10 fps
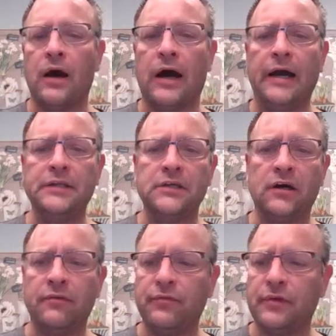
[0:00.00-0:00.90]

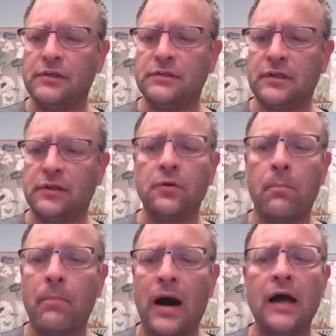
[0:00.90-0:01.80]
iTough is a
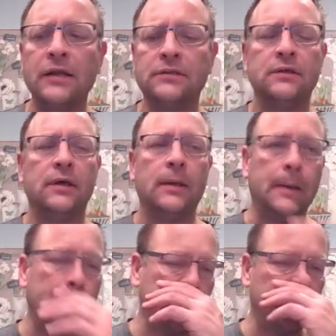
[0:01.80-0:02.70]
little bot
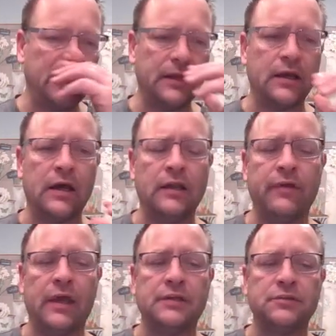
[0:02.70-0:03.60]
that kind of
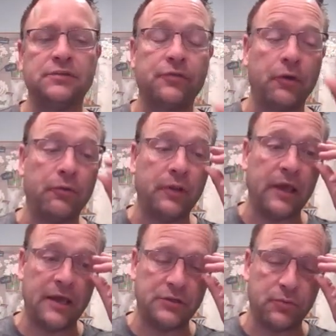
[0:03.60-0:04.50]
answers frequently
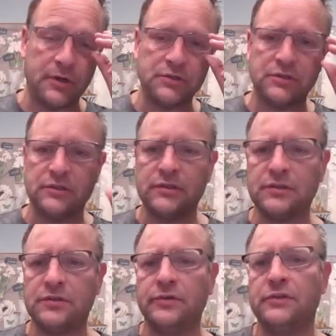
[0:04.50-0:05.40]
asked questions that
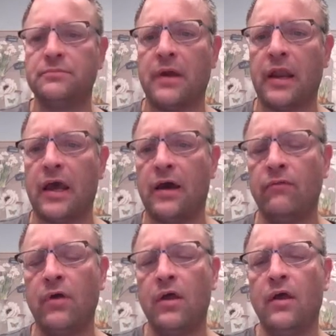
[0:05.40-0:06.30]
students might
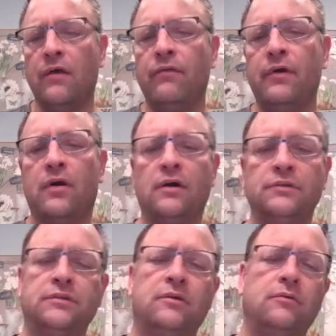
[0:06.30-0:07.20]
have. They're
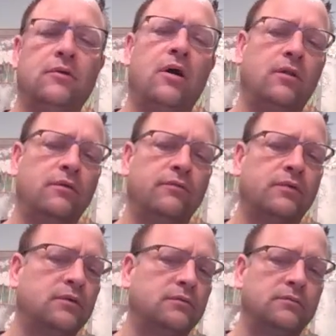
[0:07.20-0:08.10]
also all
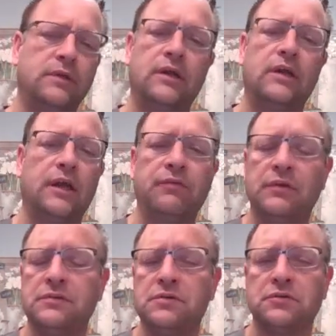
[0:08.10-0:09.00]
over every
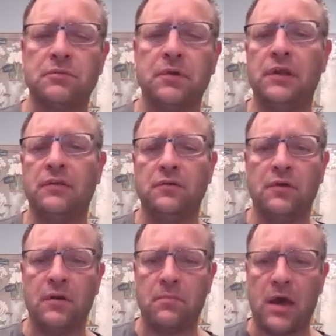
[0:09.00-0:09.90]
social media that you
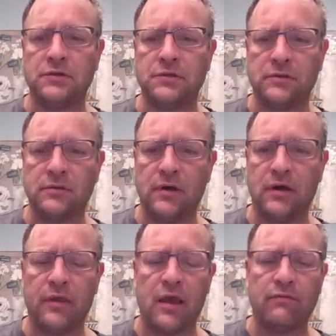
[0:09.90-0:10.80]
can imagine.
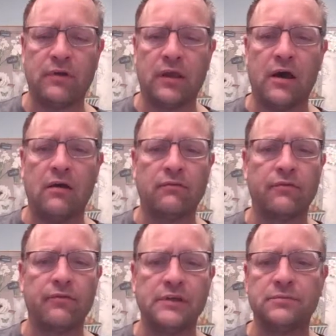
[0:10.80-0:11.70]
They have an account for
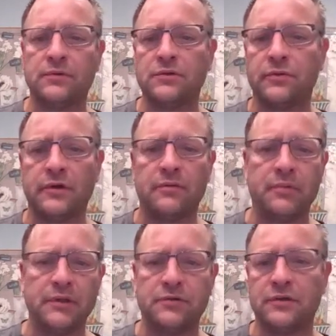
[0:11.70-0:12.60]
Facebook, Twitter,
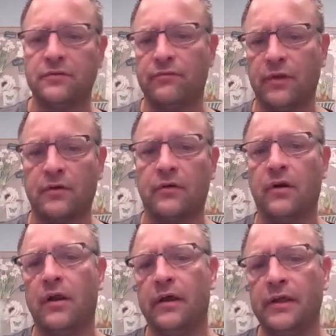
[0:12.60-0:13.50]
Pinterest, Flickr,
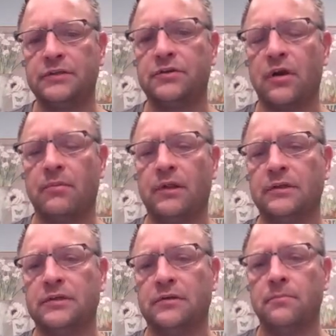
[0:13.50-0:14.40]
Instagram, and
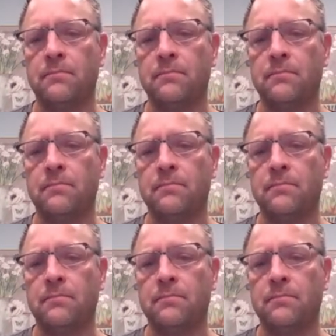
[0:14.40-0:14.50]
LinkedIn.